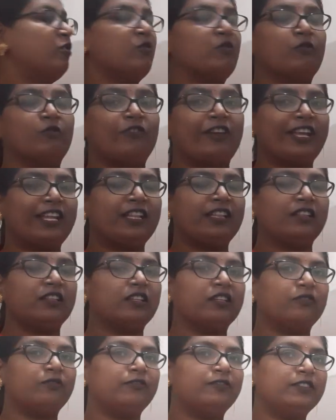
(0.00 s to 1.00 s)
When
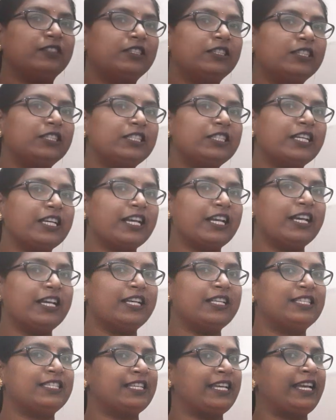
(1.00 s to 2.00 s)
the word
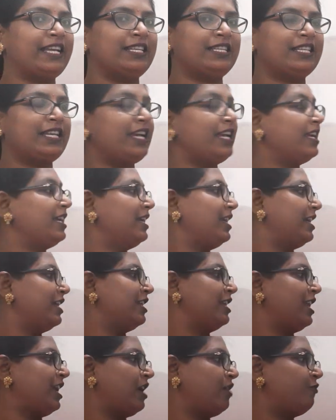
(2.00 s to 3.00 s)
is ending
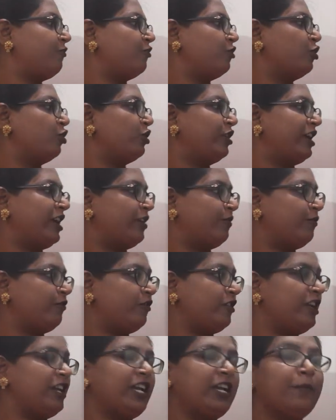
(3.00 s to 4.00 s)
in F or
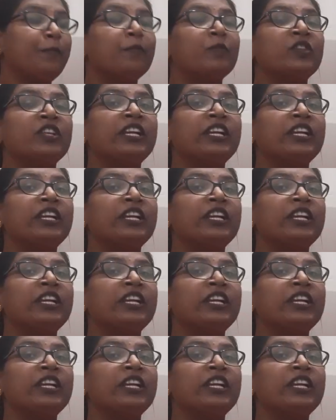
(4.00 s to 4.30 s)
FE,